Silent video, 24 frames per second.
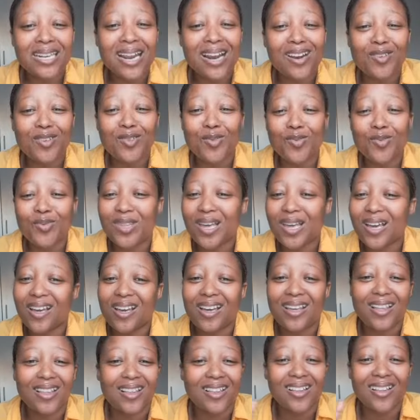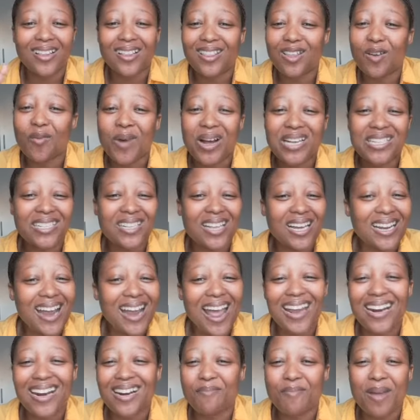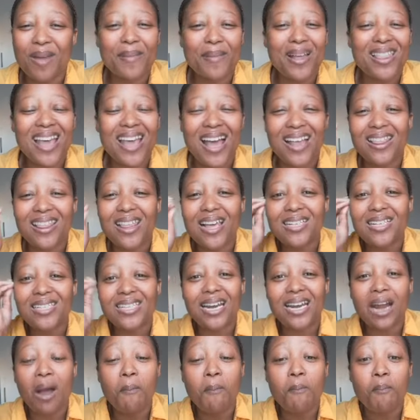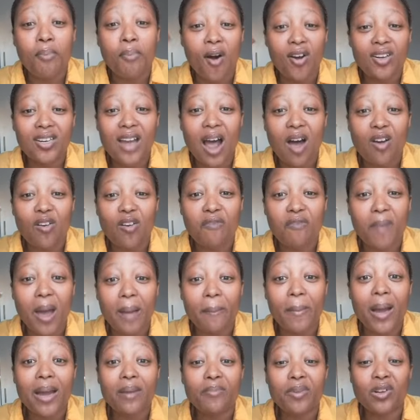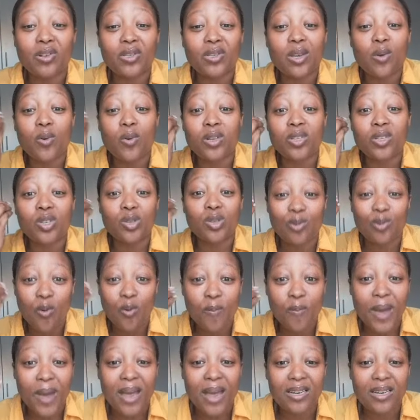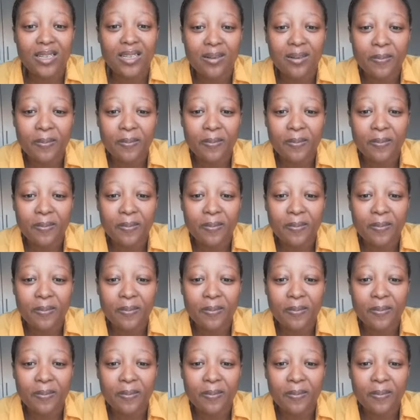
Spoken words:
you the ones that I remember. There are things that I blocked out of my mind because they were so bad.